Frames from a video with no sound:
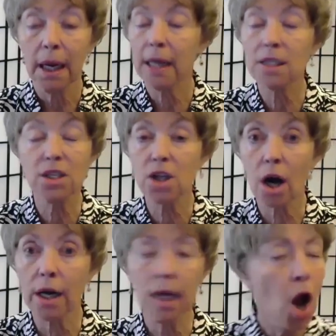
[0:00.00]
It
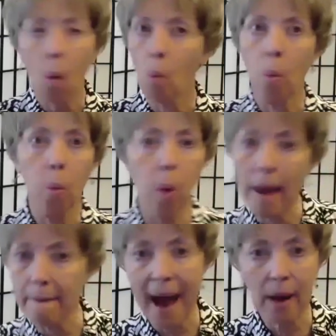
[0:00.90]
started
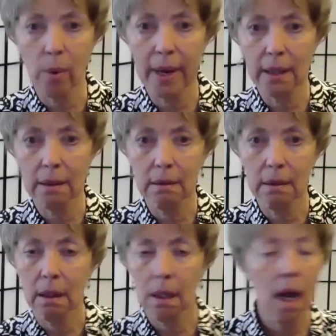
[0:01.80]
way back when.
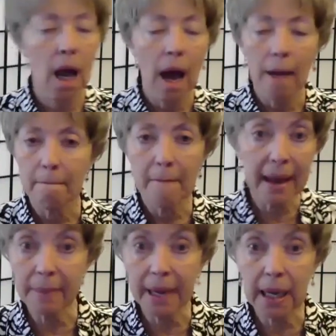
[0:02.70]

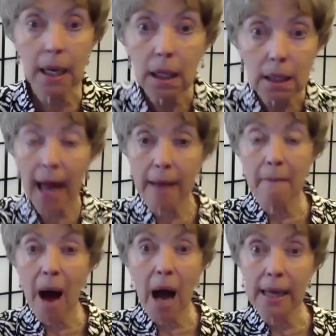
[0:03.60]
Maybe, like
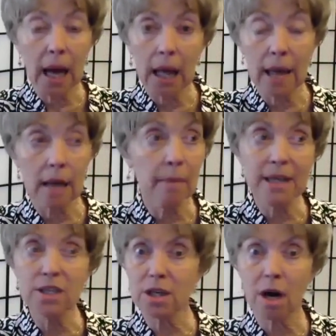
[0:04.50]
mine, a lot of
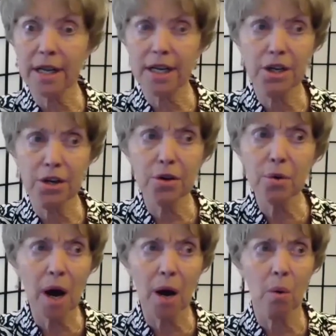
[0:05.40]
mine started in
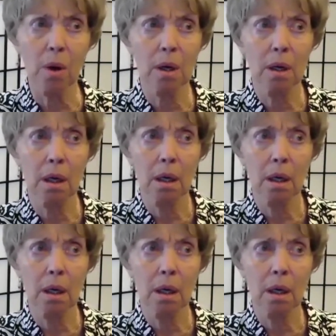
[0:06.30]
utero.